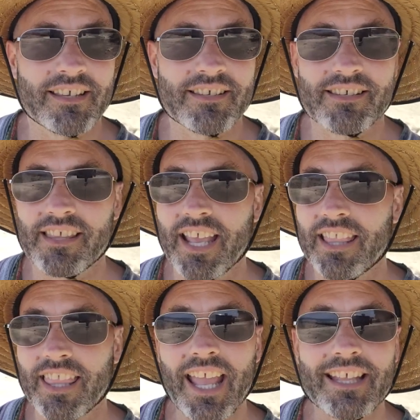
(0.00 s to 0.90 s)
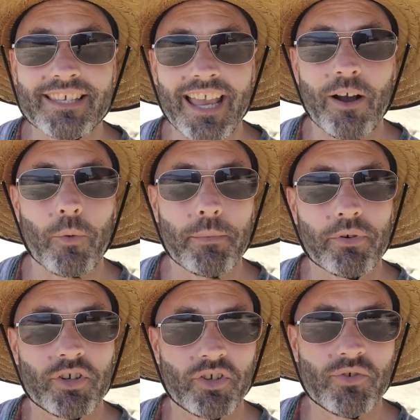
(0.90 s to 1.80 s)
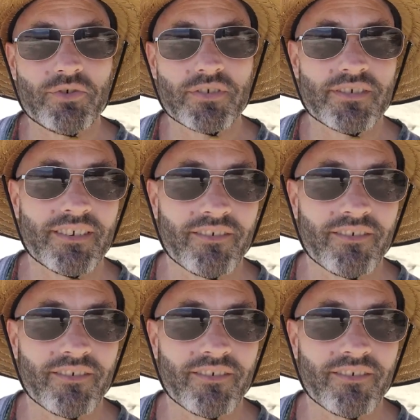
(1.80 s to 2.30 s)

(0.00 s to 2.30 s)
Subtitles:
is that that's how we produce